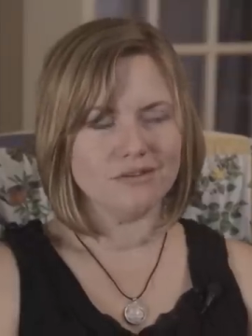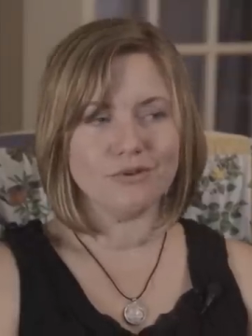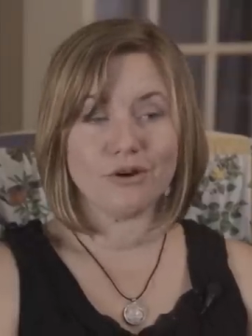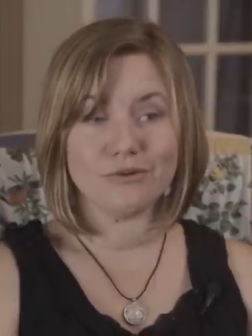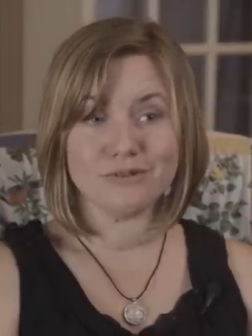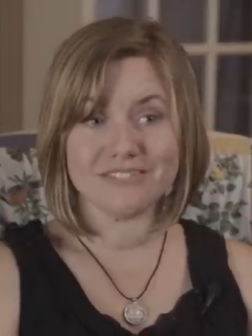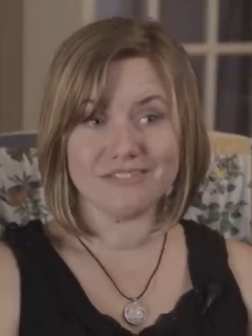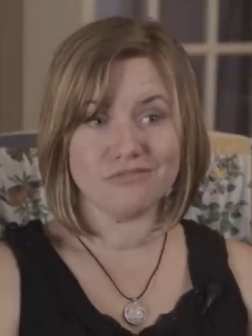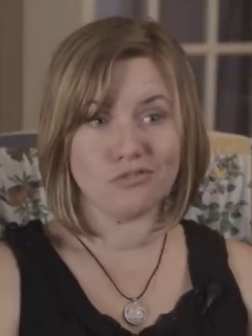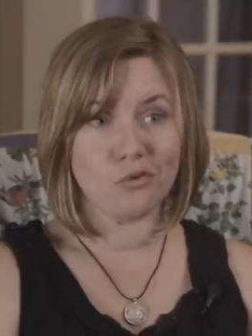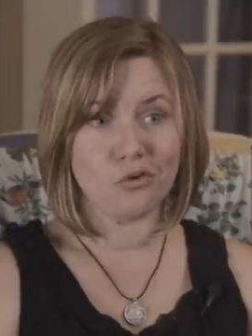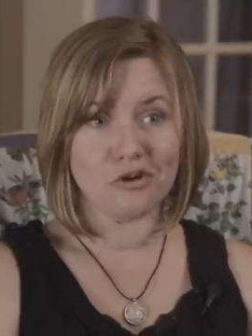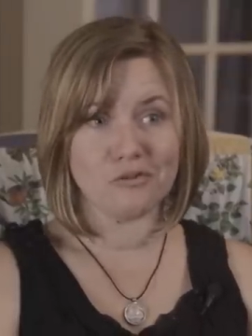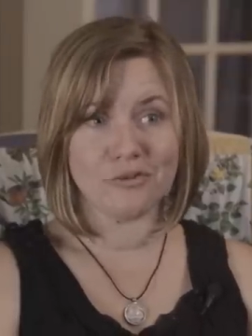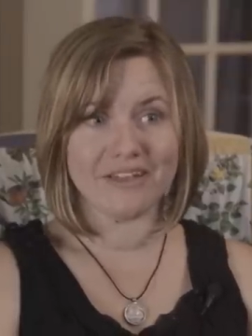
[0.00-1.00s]
We always said
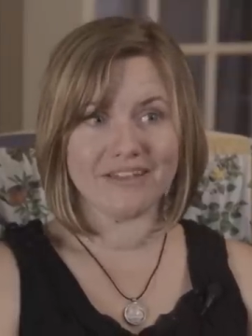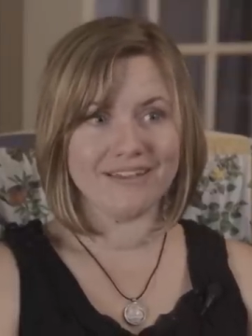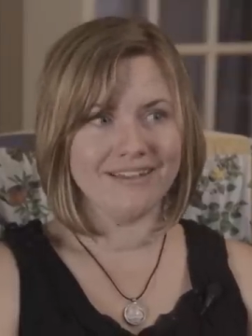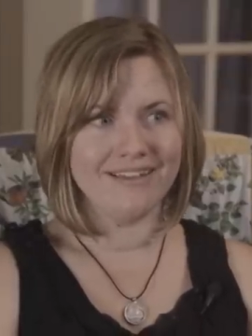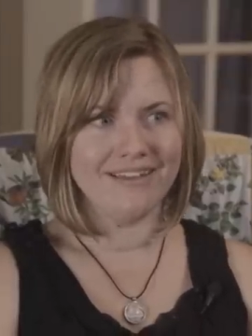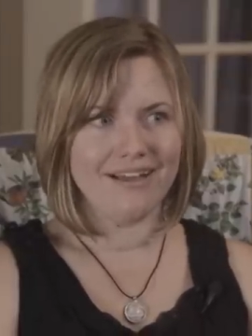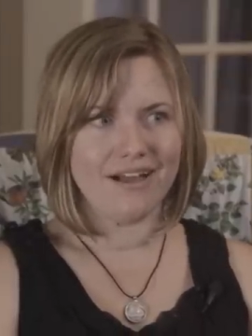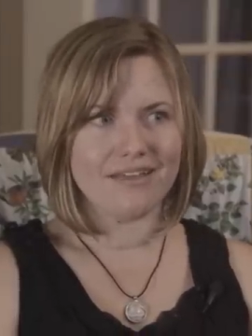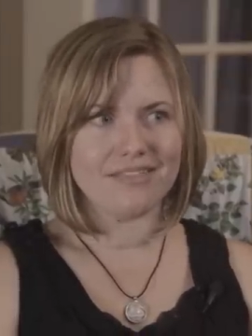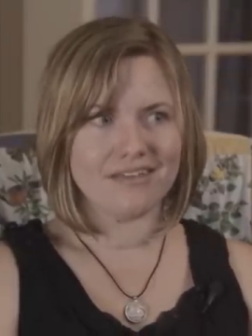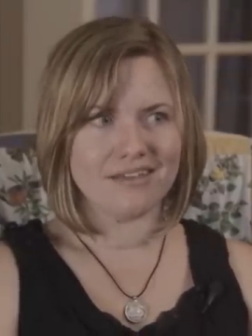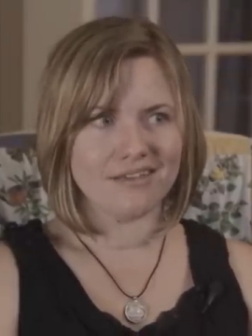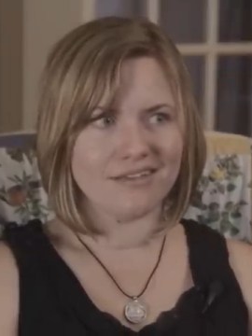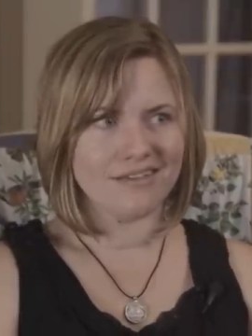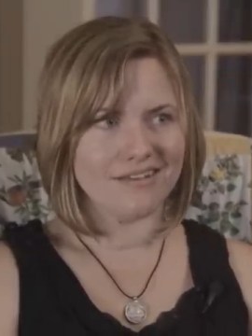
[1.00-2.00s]
4, but I
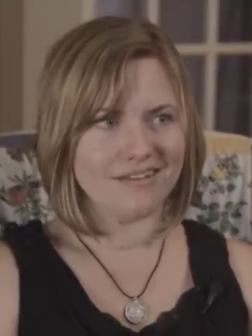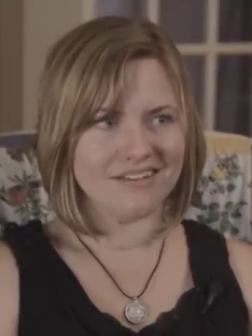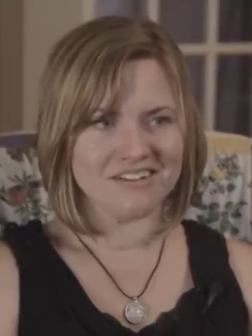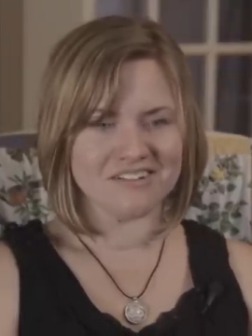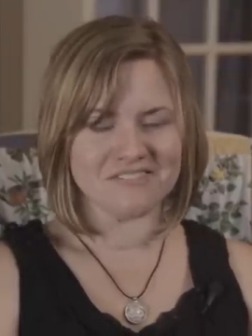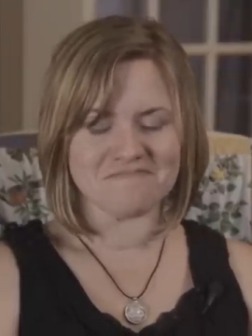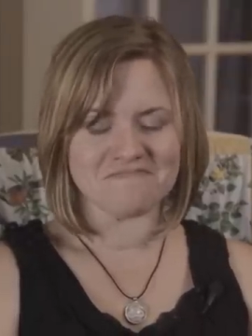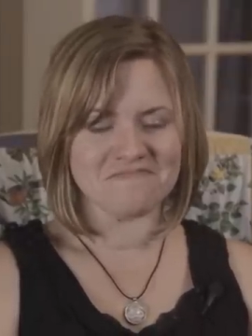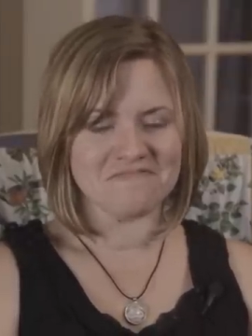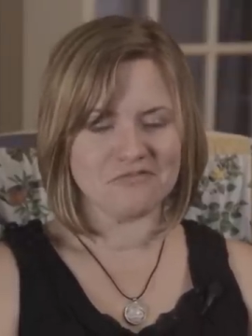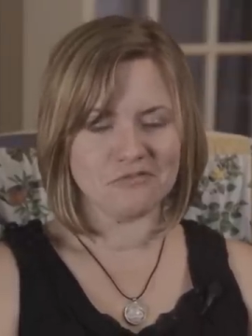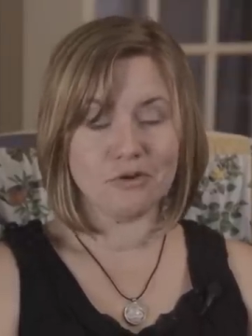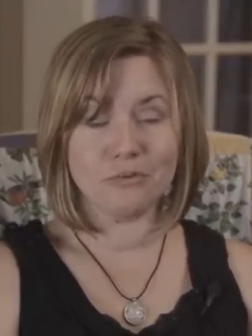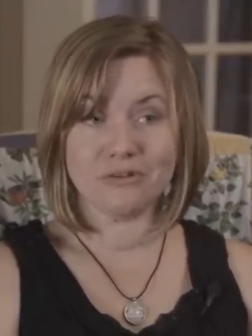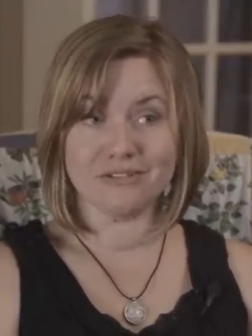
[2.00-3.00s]
think
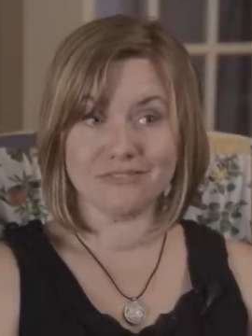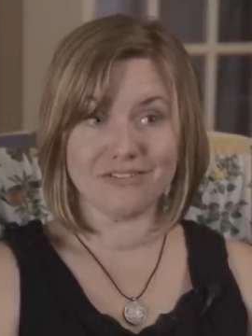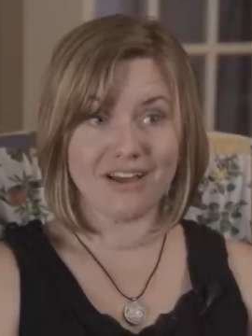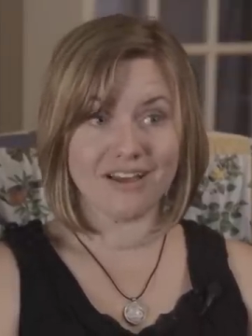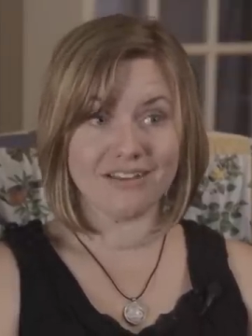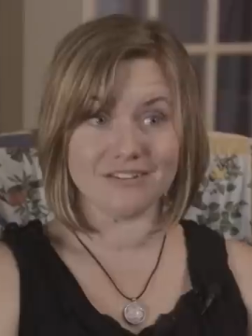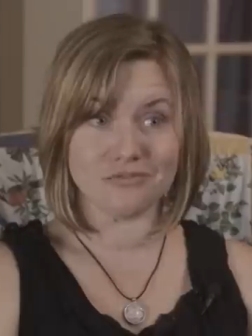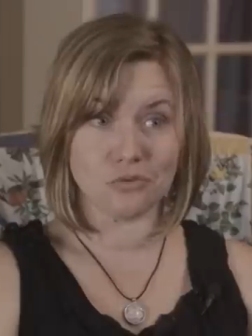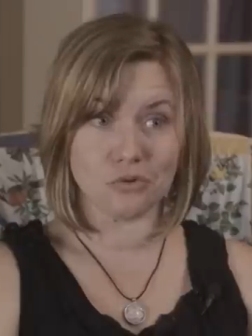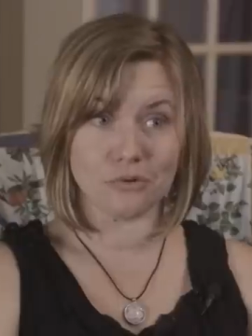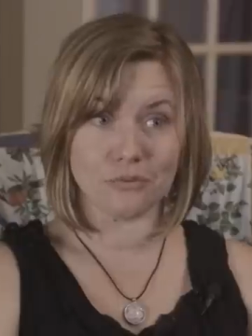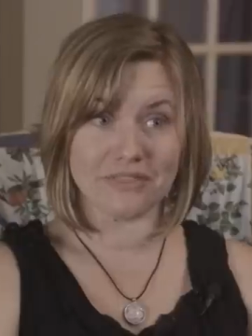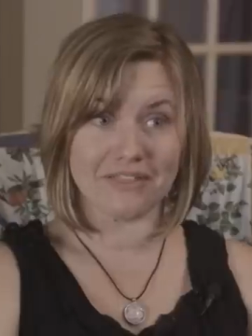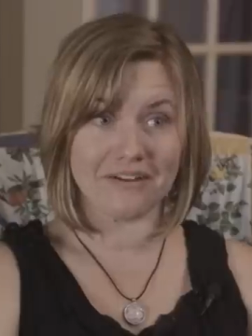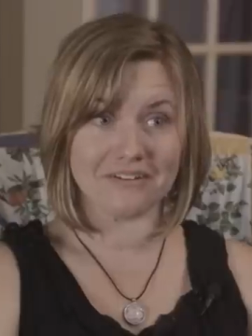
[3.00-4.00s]
we wouldn't have gotten to
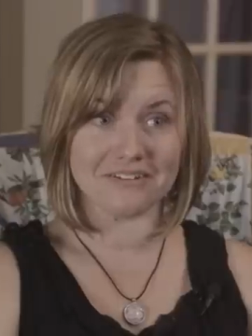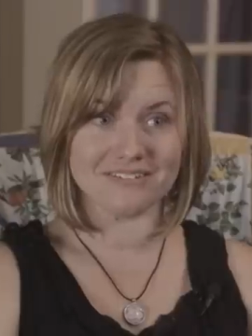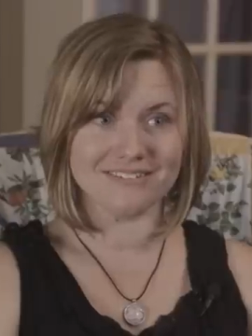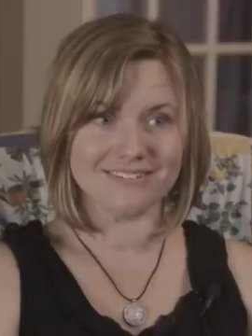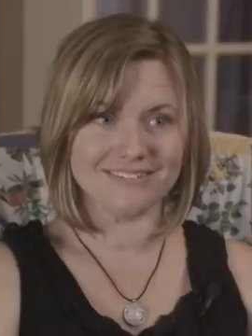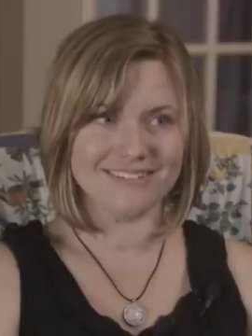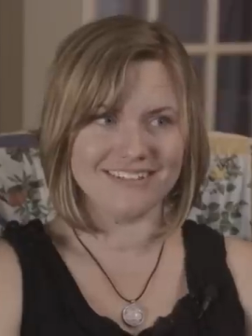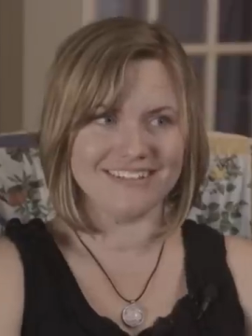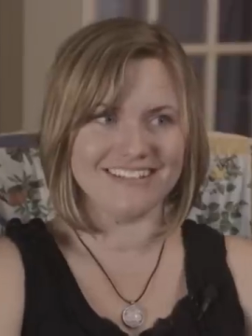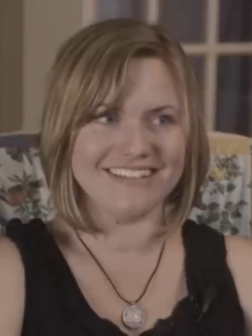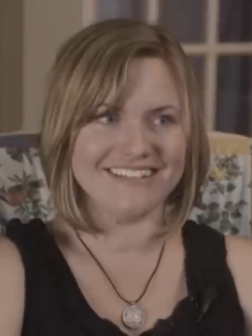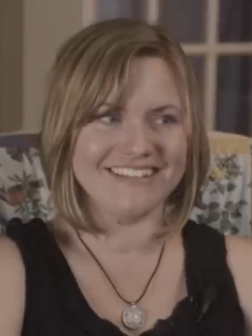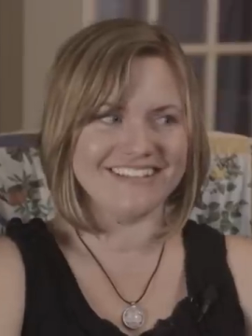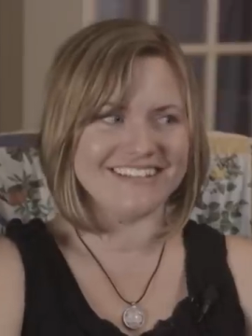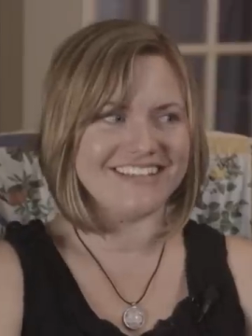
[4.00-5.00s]
4 without
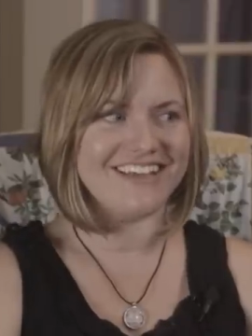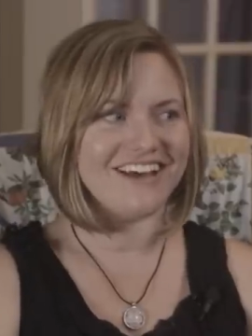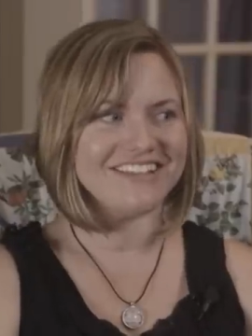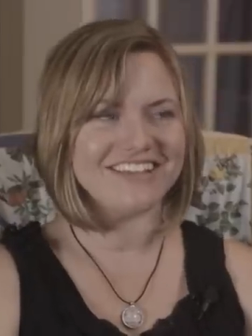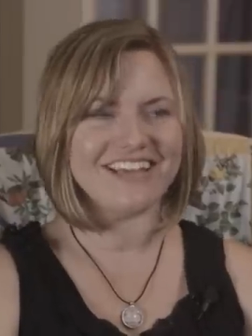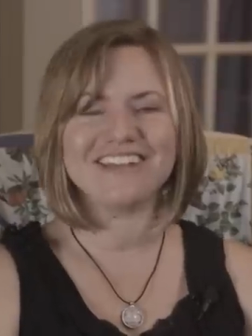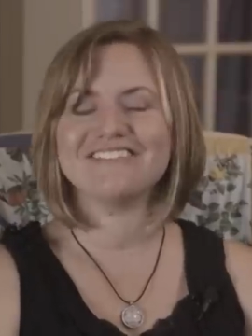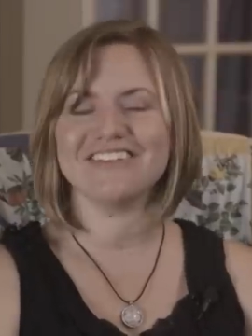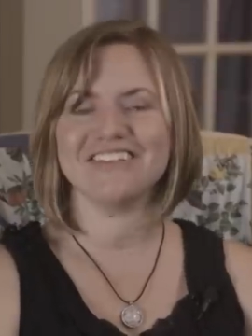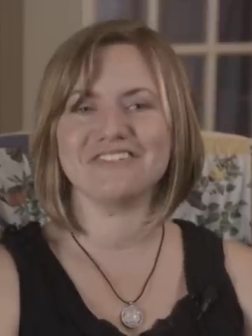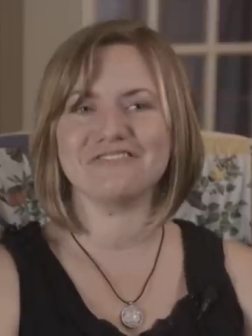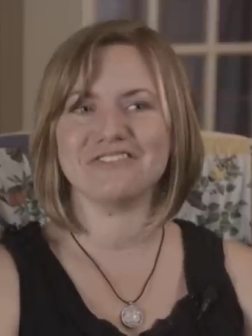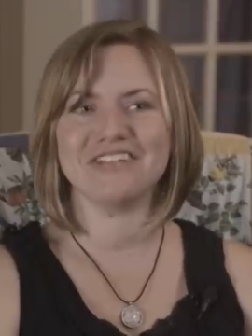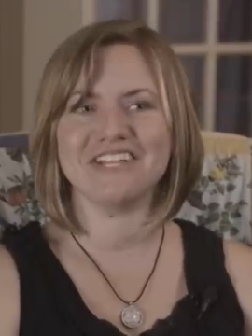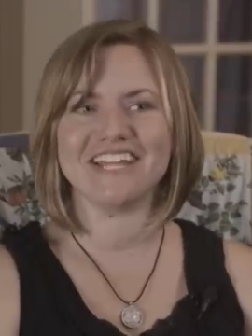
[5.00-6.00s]
God kind of
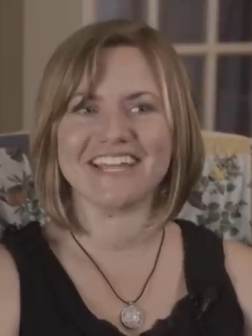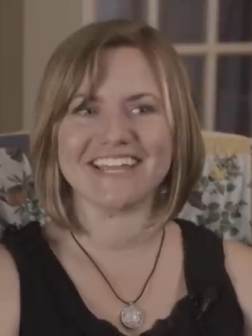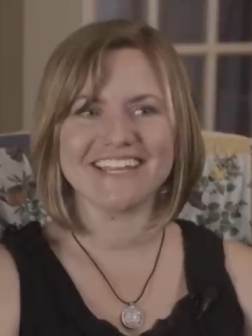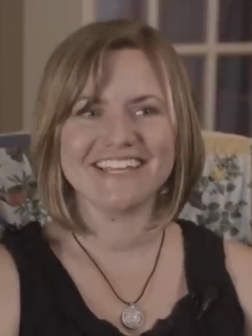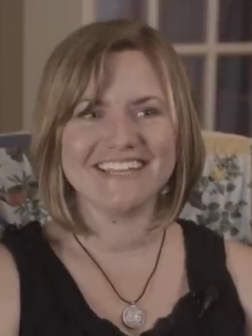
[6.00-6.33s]
intervening.